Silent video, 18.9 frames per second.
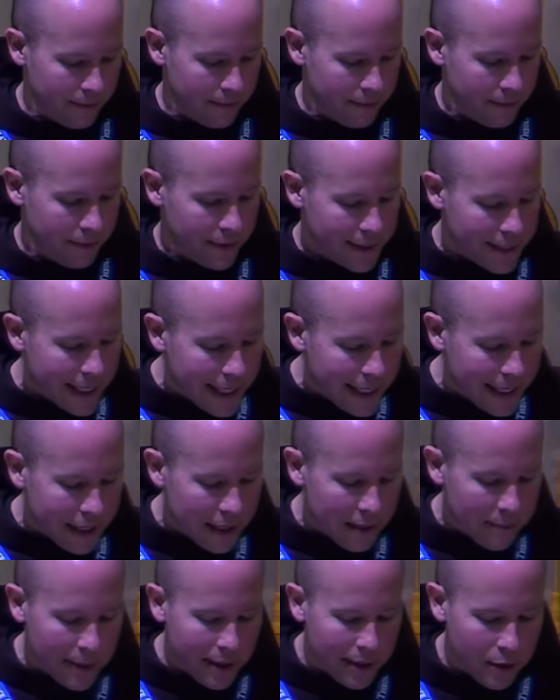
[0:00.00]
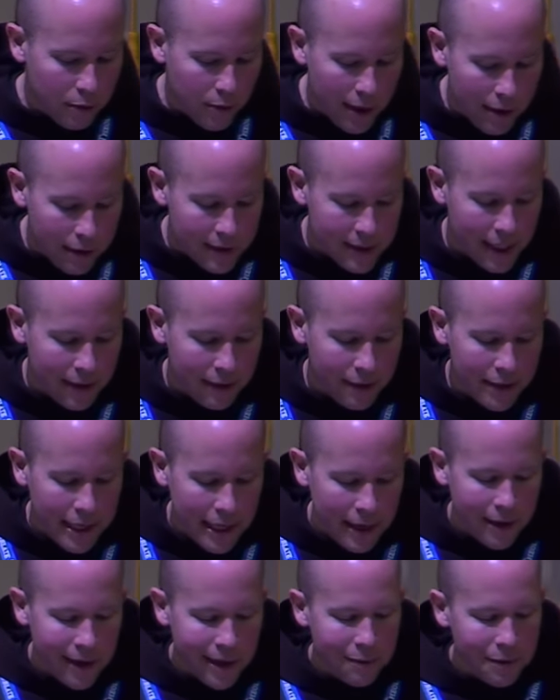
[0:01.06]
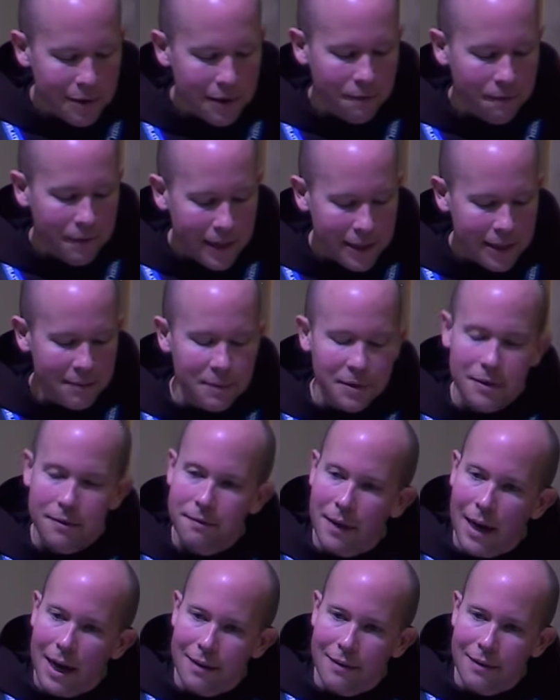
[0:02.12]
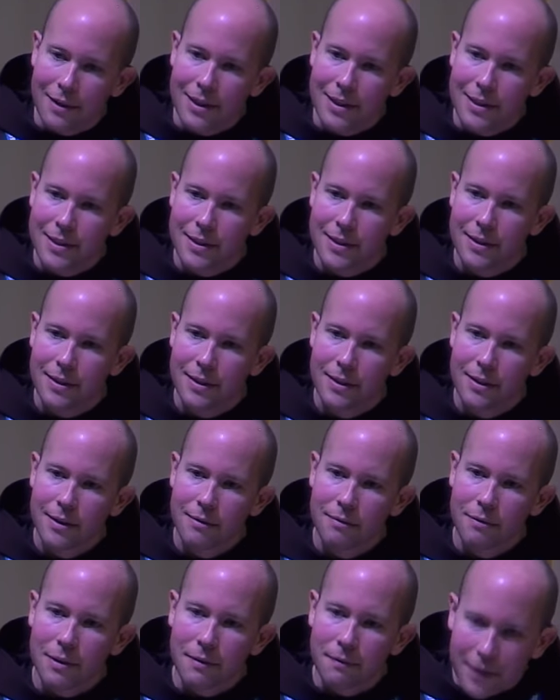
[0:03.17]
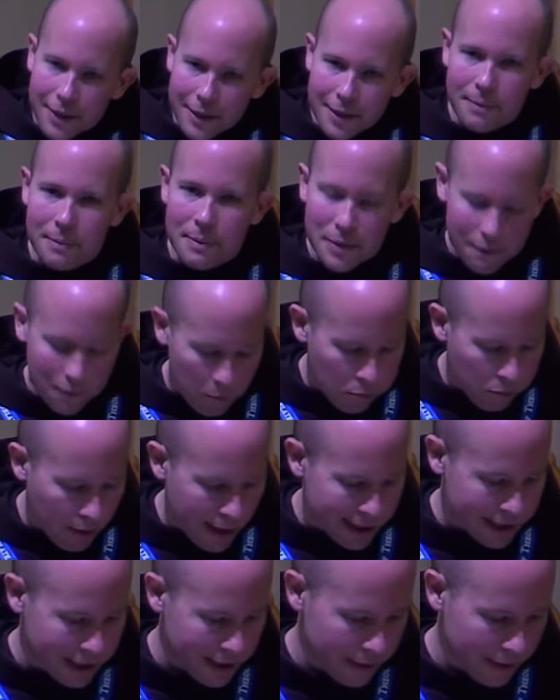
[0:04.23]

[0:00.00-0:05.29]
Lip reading: seeking to be in greater solidarity with the victims of violence, with the victims of oppression.